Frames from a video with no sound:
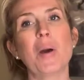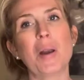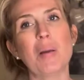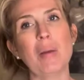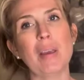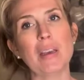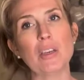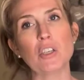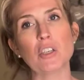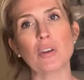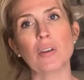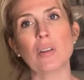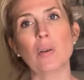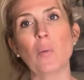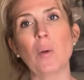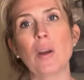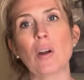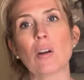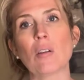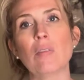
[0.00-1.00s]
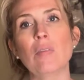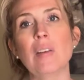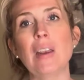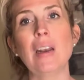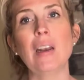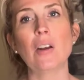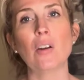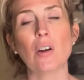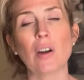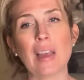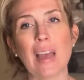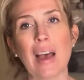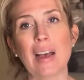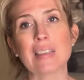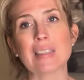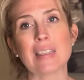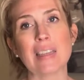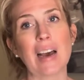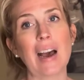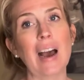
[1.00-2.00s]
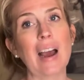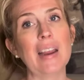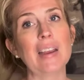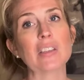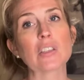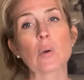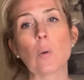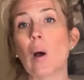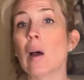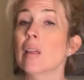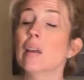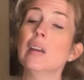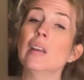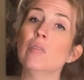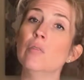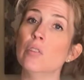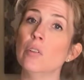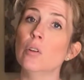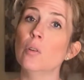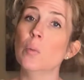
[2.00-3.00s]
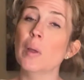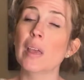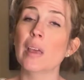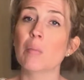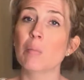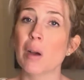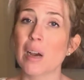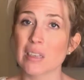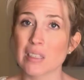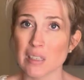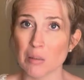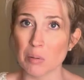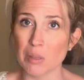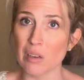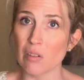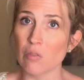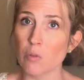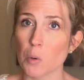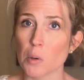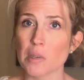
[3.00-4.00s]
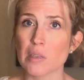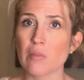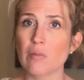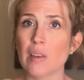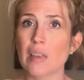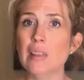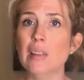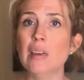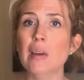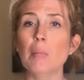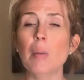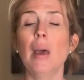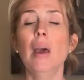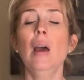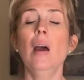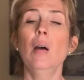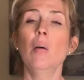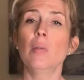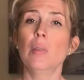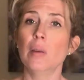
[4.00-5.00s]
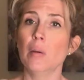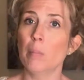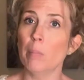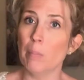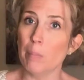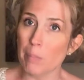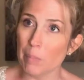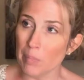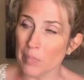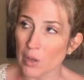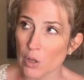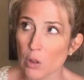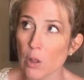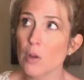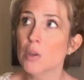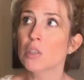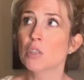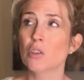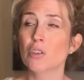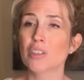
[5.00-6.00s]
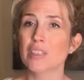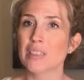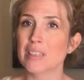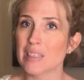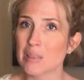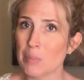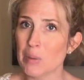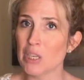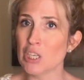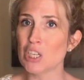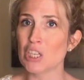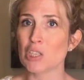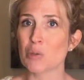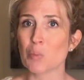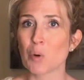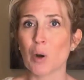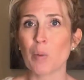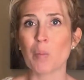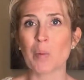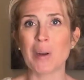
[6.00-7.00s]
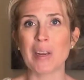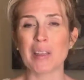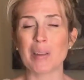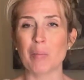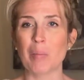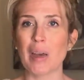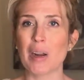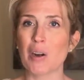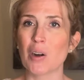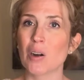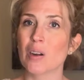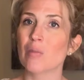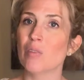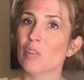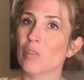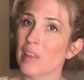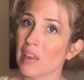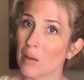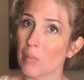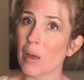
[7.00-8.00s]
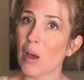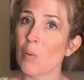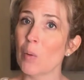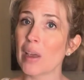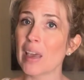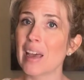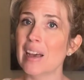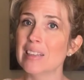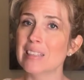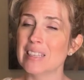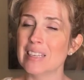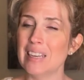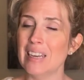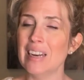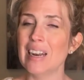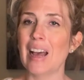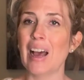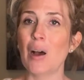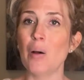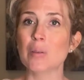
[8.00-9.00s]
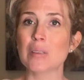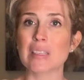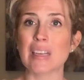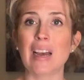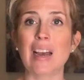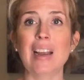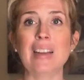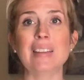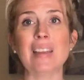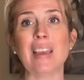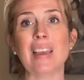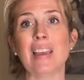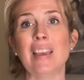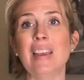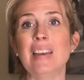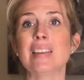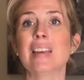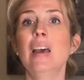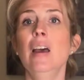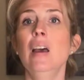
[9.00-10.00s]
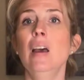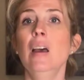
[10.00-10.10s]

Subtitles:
wanna make sure that we are feeding our cats the highest quality food we can possibly afford to feed them. The closer to species appropriate, the better. And if you think about what cats eat outside, they eat